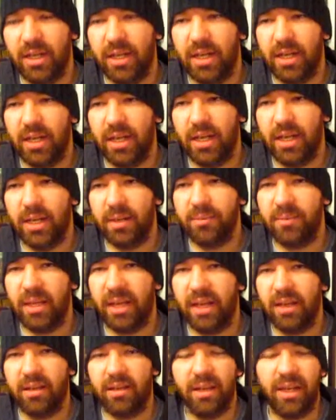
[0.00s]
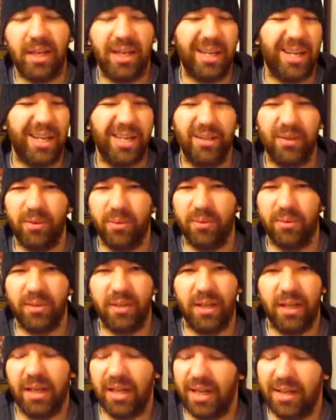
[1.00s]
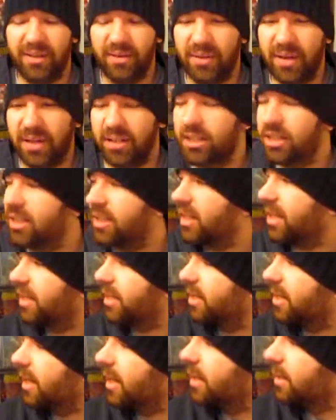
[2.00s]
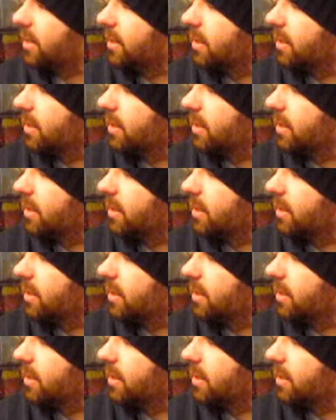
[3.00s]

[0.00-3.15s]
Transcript: um, tale, and I don't I don't actually like that.